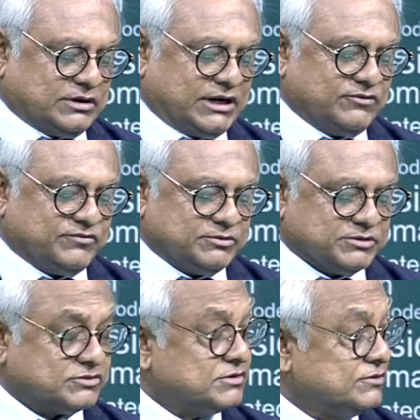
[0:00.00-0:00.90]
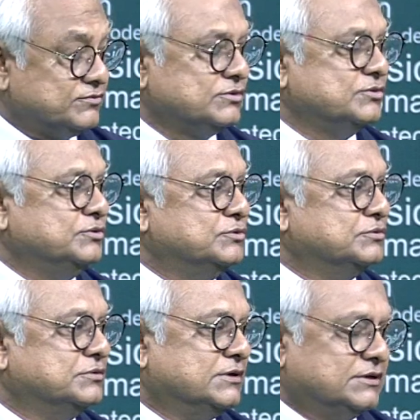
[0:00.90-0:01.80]
I am very much grateful to you.
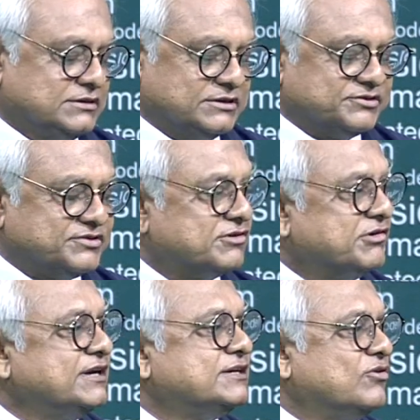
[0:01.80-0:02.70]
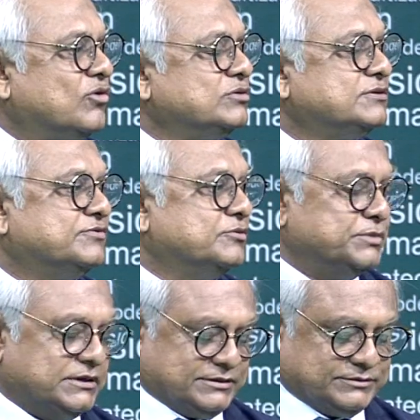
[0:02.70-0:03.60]
That is a great honor for me.